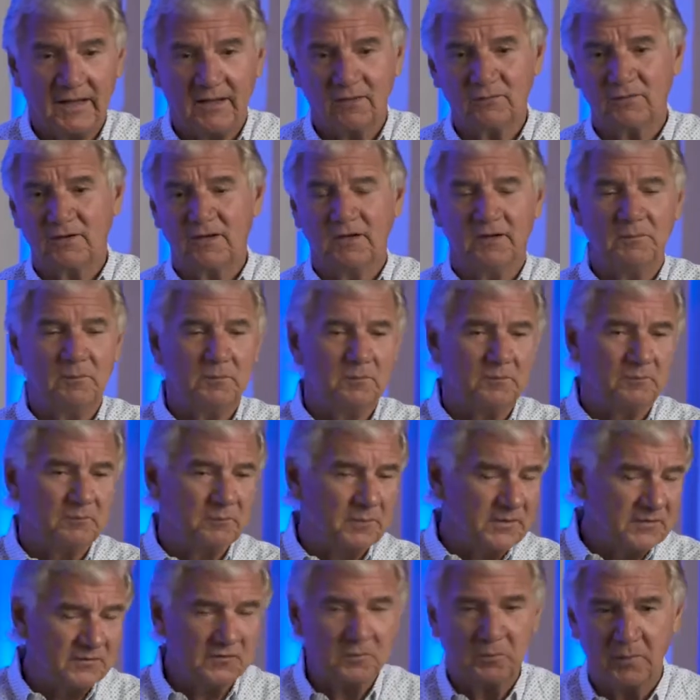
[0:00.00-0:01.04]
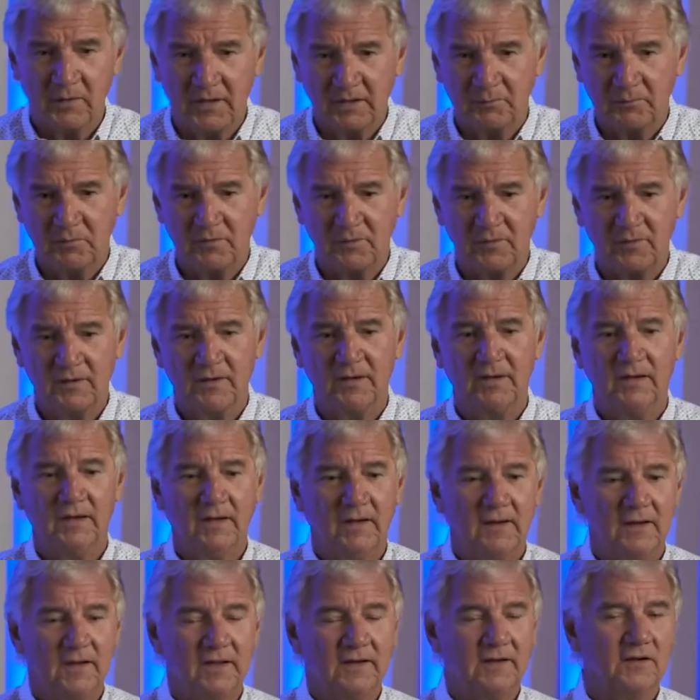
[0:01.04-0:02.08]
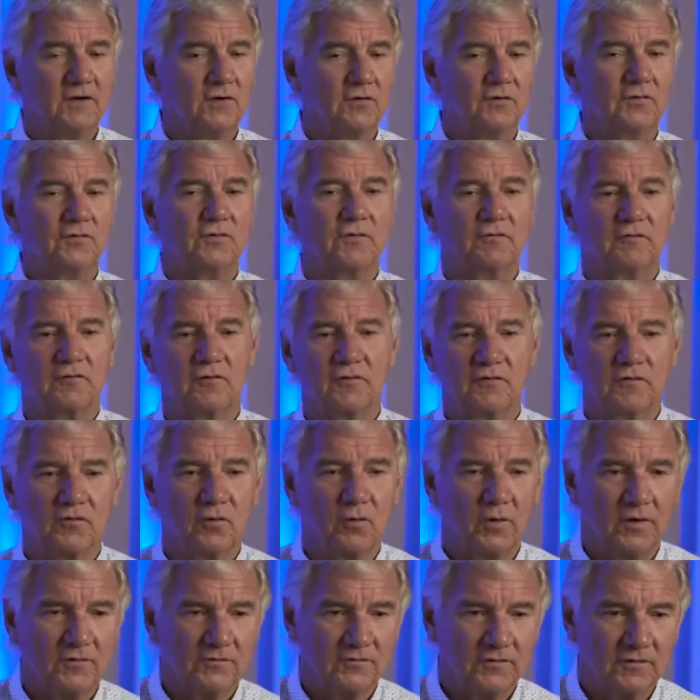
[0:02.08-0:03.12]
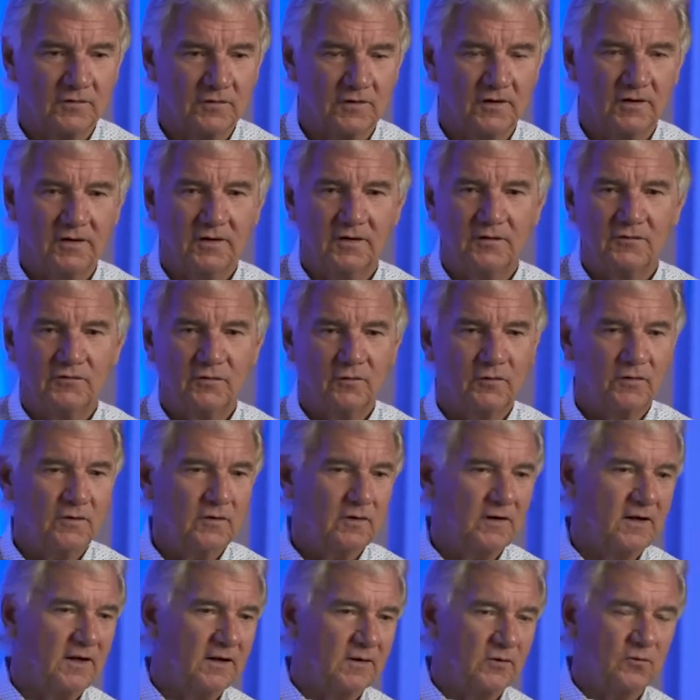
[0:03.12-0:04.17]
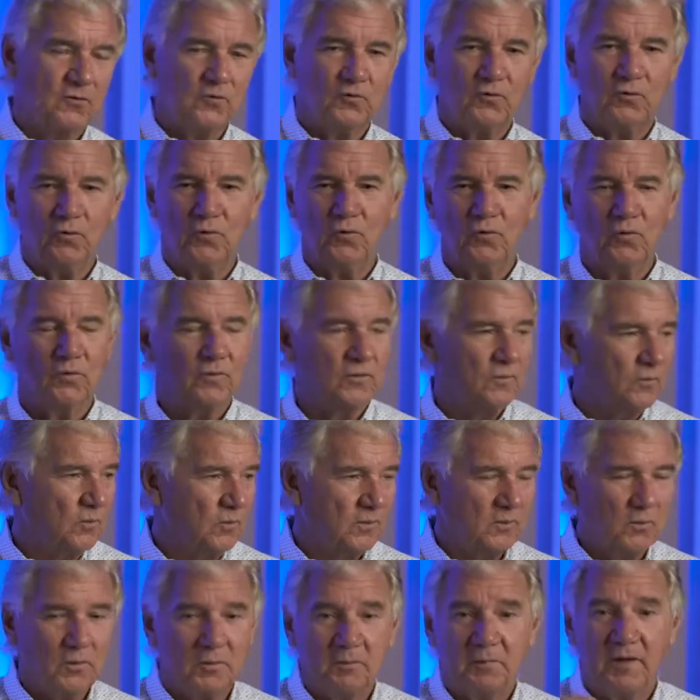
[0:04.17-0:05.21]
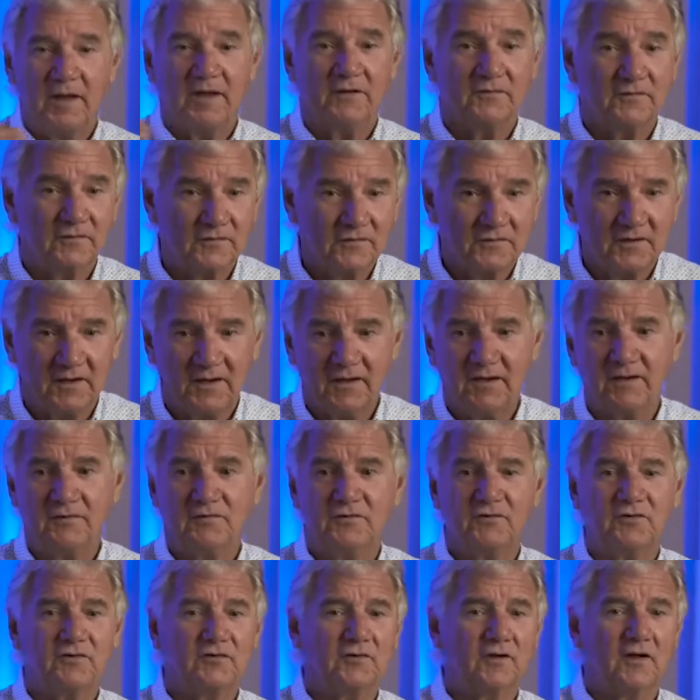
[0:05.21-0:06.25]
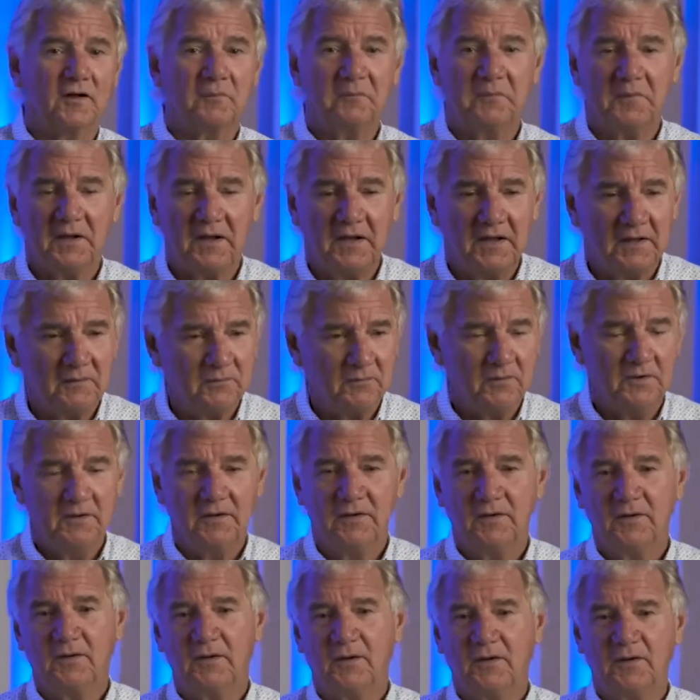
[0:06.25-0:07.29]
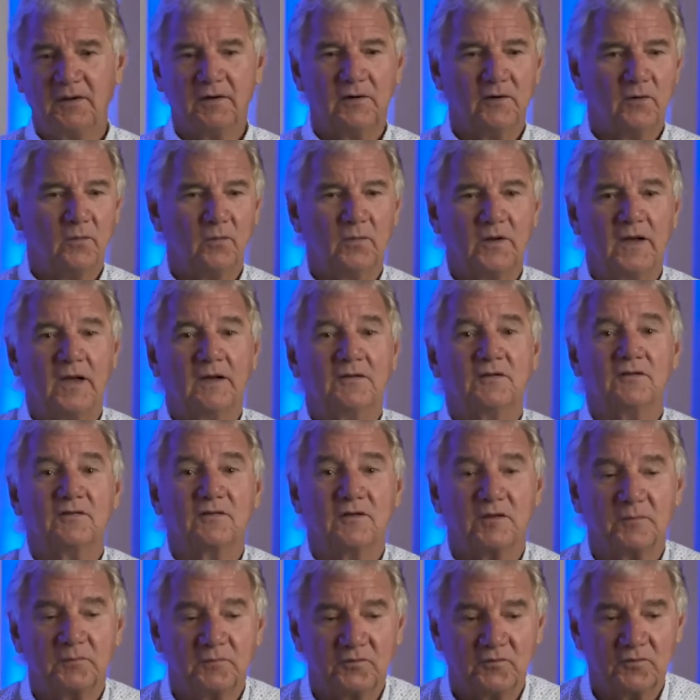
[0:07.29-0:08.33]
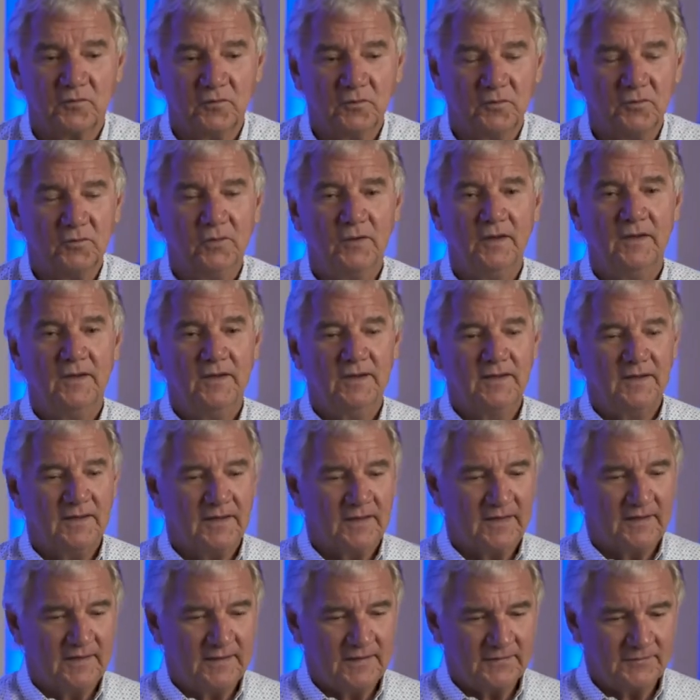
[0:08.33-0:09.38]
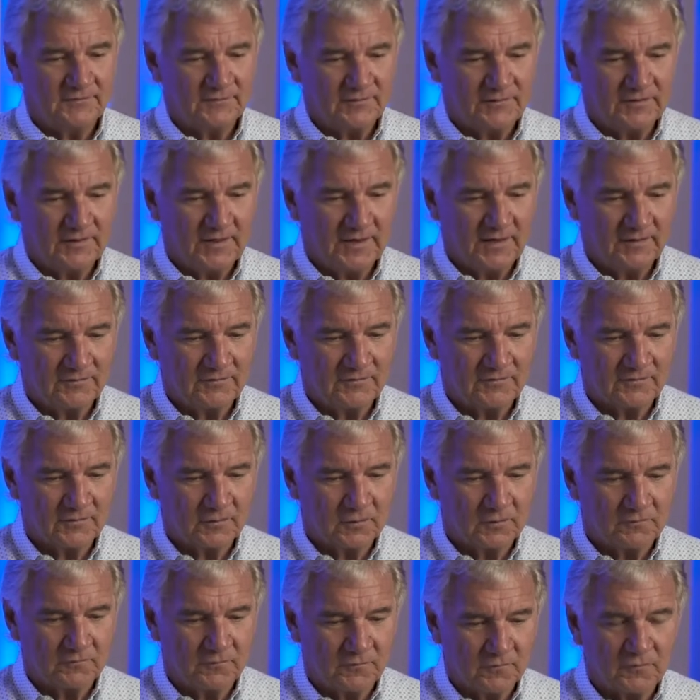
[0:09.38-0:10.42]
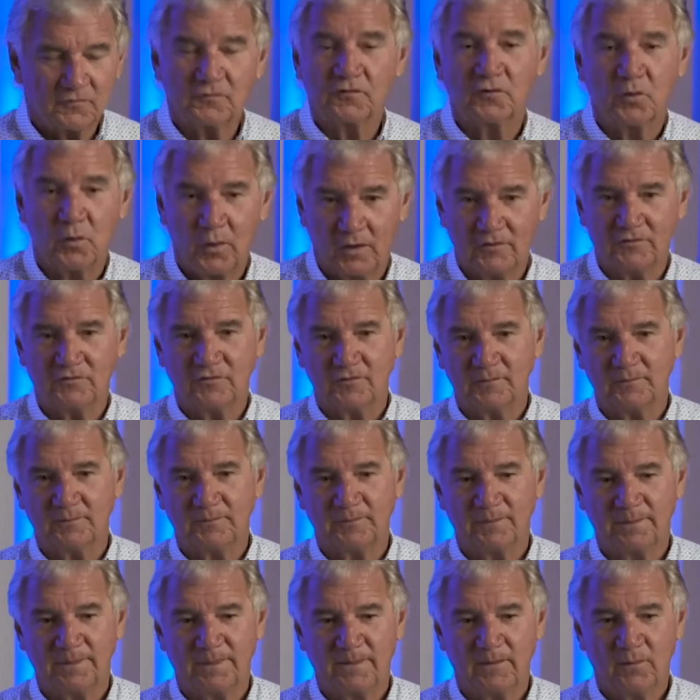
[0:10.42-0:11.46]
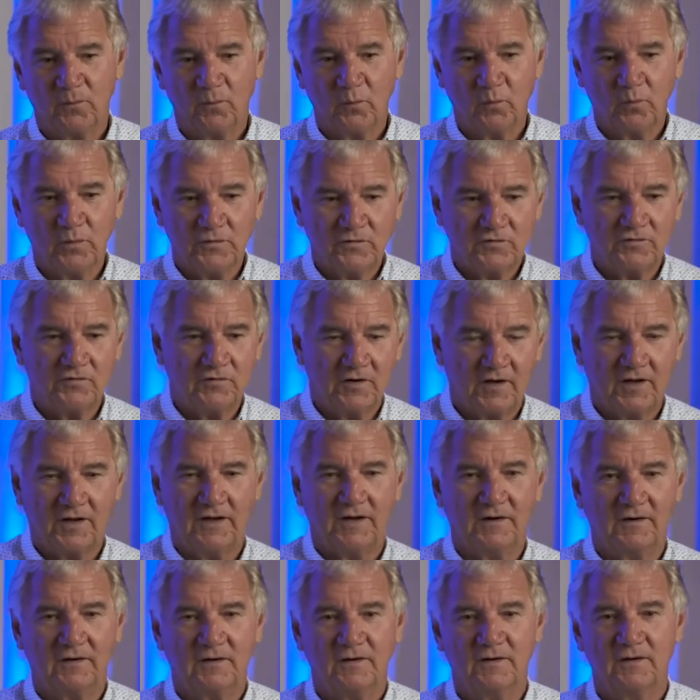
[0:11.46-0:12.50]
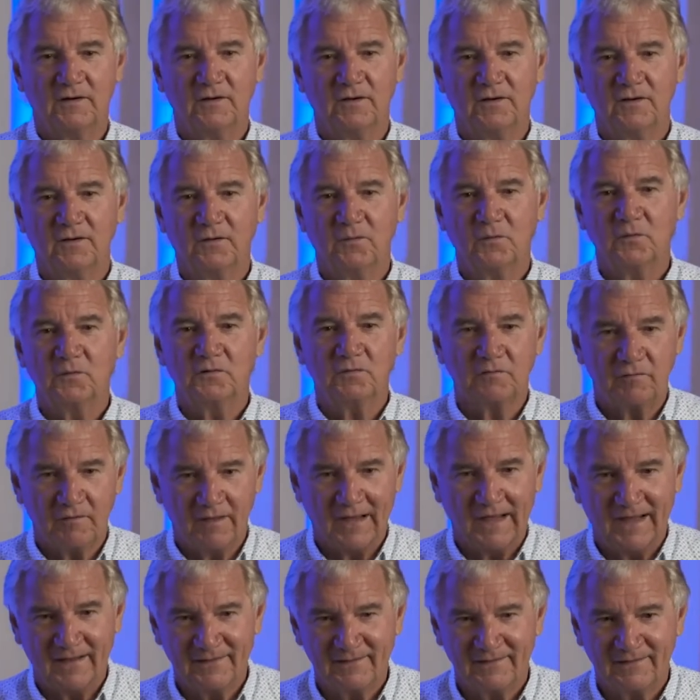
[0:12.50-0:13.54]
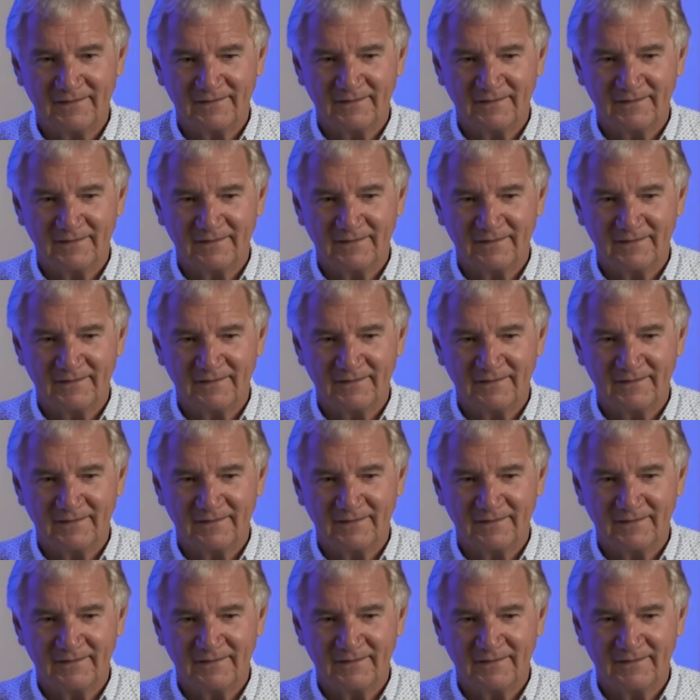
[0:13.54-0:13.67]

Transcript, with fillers: out, get a piece of paper, and here's the first question. So they're like, phew, we, we passed the test. She's not mad. Uh, you know, we got to skip school. And she asks the first question which tire was flat?